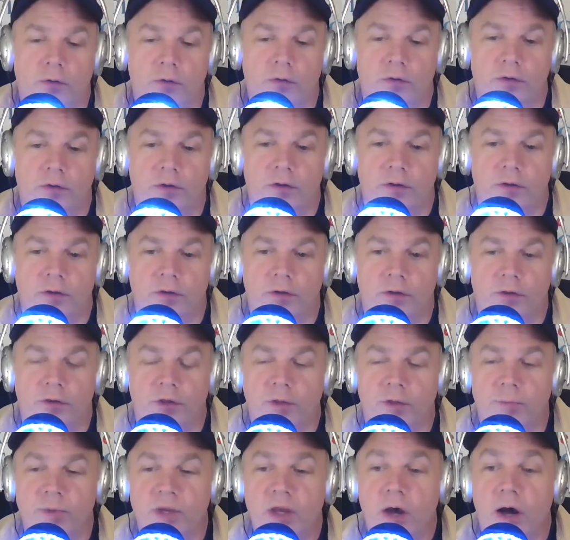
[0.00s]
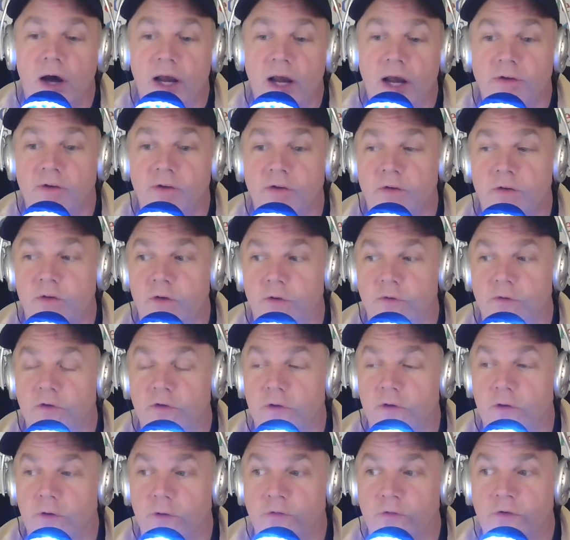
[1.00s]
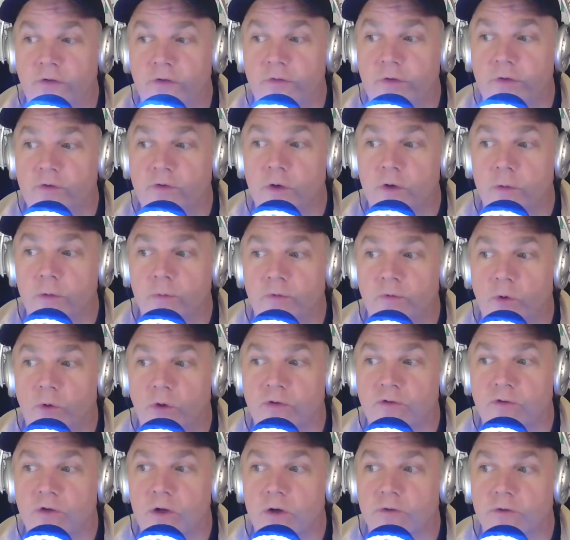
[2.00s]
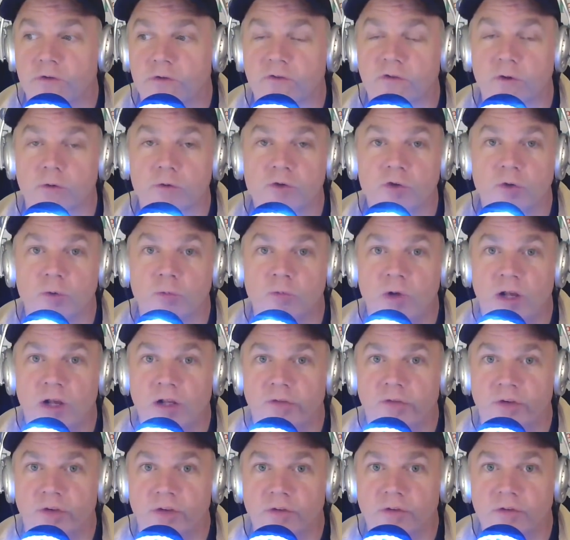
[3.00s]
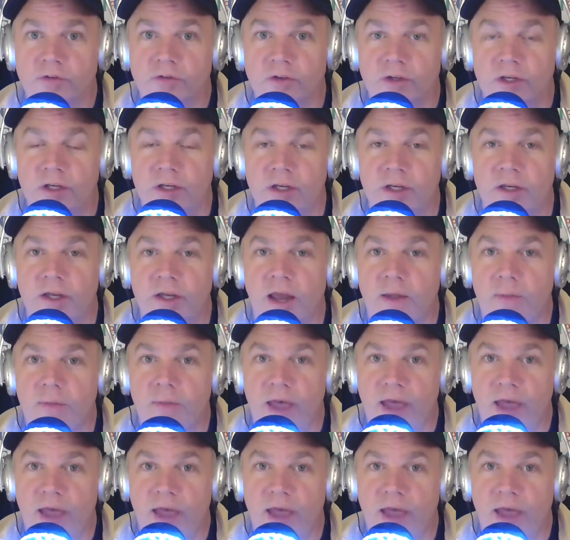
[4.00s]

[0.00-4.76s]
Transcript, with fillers: the, the thing behind it, there's a, there's even a term for it. It's called social relevance. And mm-hmm.